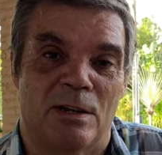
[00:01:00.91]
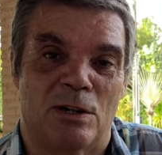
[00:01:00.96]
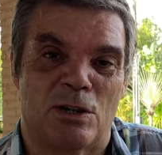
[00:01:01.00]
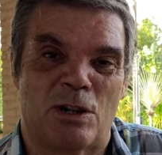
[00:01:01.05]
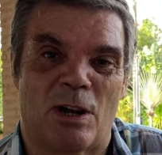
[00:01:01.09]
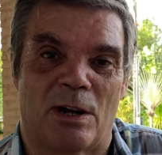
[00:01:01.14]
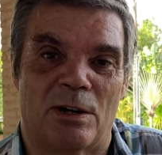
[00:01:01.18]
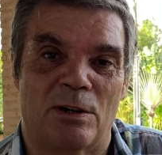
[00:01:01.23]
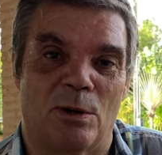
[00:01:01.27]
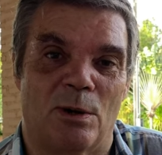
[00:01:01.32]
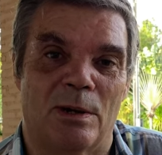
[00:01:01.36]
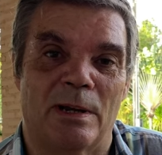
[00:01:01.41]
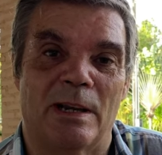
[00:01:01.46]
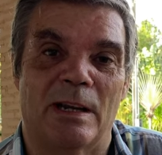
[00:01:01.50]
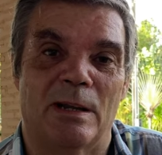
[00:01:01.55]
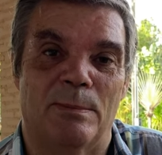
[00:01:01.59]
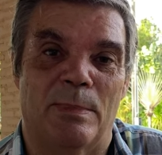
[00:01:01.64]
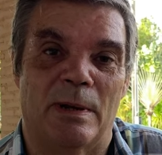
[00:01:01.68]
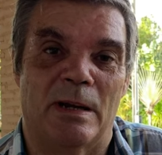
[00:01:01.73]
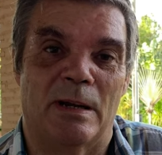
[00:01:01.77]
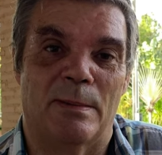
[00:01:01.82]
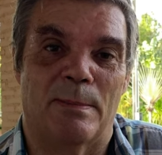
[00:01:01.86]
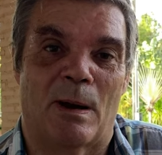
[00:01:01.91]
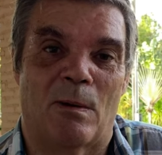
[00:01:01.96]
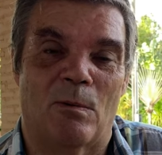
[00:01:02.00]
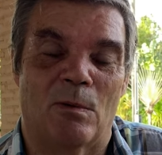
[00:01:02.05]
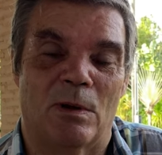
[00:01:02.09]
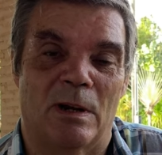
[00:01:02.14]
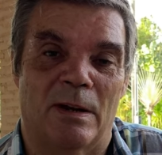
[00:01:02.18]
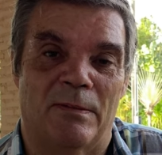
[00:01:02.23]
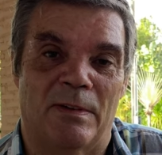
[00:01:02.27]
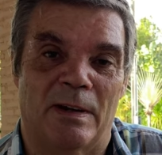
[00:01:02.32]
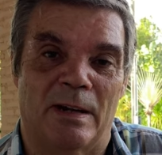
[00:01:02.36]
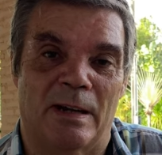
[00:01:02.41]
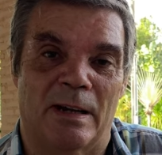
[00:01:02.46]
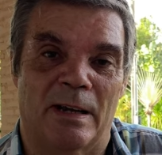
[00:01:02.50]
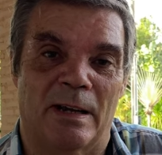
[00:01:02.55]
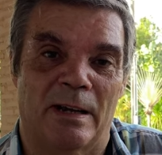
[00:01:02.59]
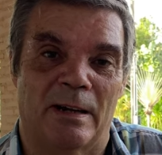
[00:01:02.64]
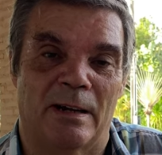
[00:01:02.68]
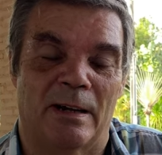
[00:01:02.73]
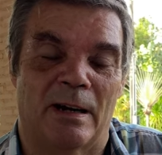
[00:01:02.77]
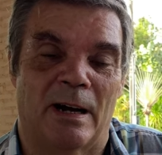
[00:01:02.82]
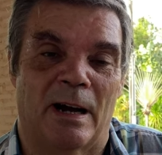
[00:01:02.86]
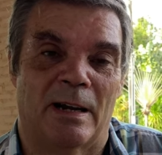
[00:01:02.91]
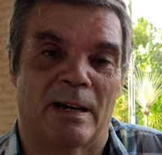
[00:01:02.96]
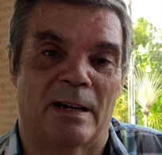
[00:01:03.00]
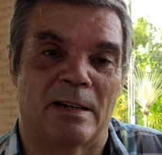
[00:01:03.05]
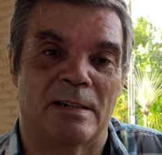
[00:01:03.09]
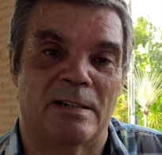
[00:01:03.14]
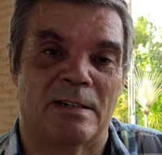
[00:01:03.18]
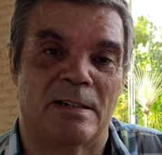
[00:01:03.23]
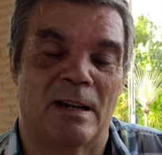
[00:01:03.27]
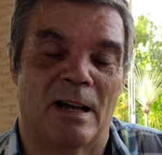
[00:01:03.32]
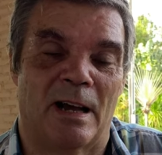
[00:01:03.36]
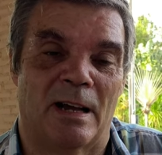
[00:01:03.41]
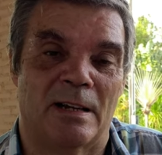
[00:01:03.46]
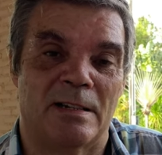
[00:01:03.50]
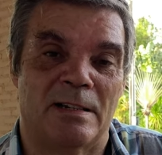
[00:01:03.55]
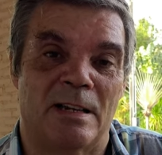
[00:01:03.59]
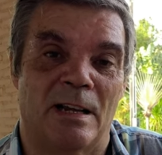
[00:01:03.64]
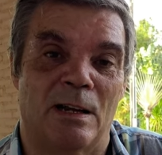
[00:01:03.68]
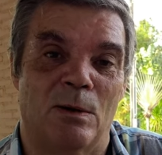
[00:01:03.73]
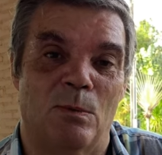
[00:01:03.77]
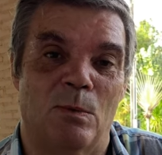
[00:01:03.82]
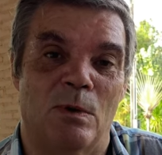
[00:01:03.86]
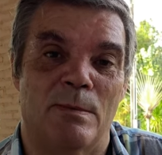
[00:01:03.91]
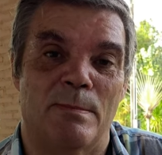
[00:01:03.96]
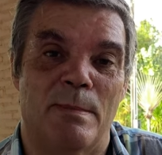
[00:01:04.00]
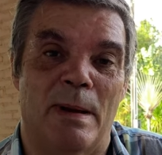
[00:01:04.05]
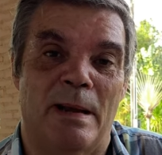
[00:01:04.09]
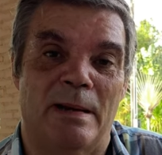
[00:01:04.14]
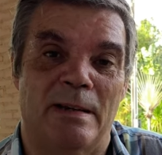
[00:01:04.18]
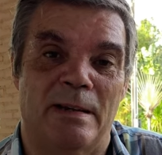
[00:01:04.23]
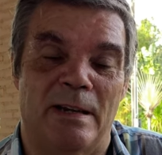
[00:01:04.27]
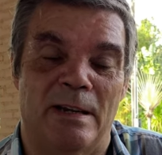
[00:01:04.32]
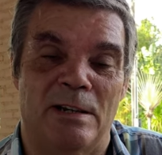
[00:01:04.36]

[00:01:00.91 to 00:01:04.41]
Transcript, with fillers: so I know a little bit about living here, and I deal with many